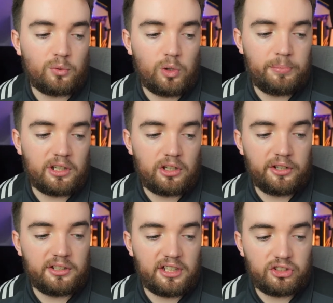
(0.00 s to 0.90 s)
will be a good
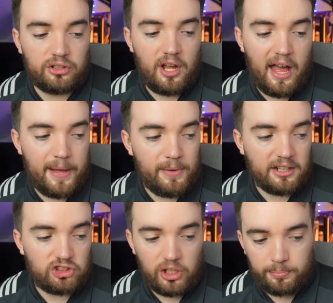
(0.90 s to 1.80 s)
addition and a
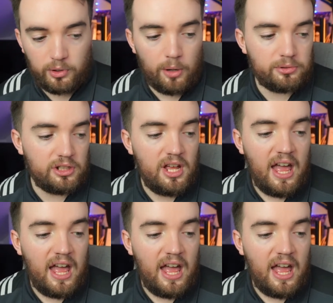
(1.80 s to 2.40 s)
cheaper option.